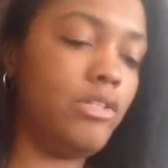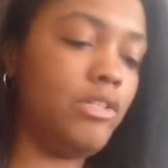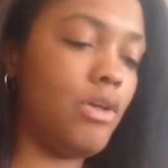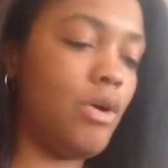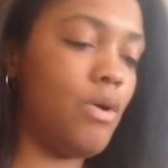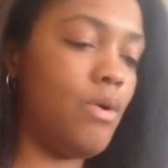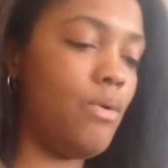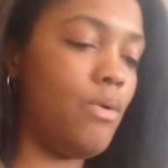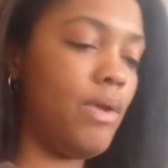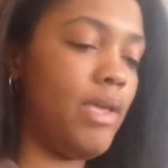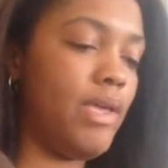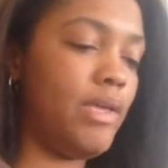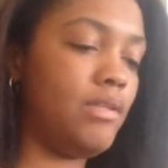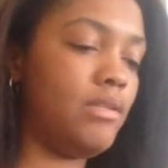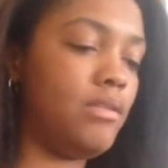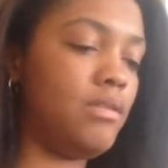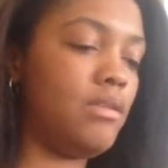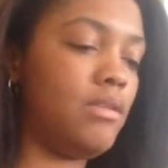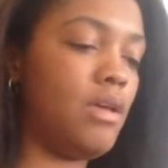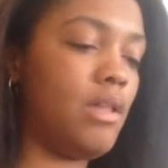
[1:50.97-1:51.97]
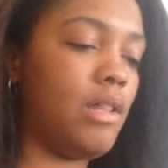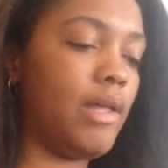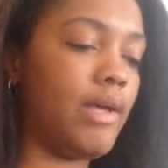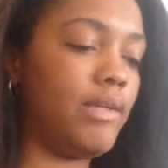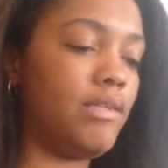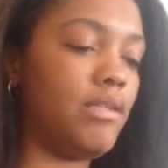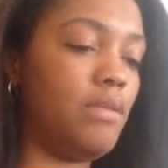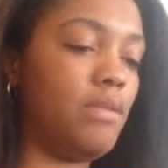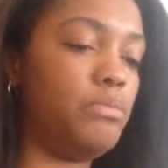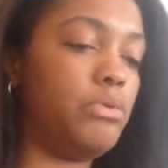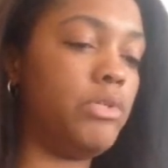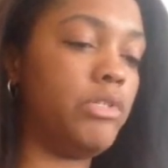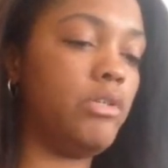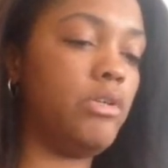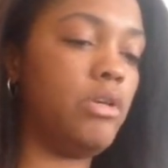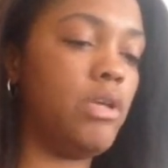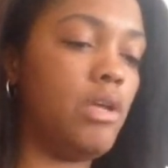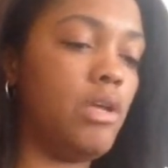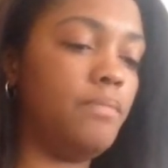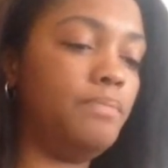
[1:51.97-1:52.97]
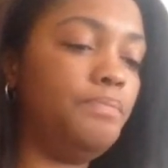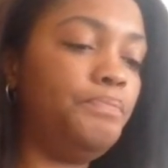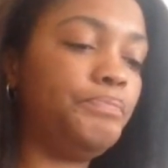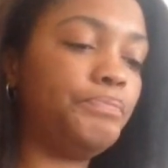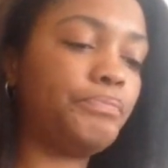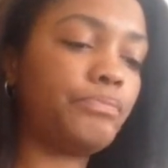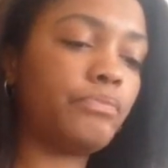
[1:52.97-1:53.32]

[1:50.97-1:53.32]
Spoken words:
So it's, like I said, Brazilian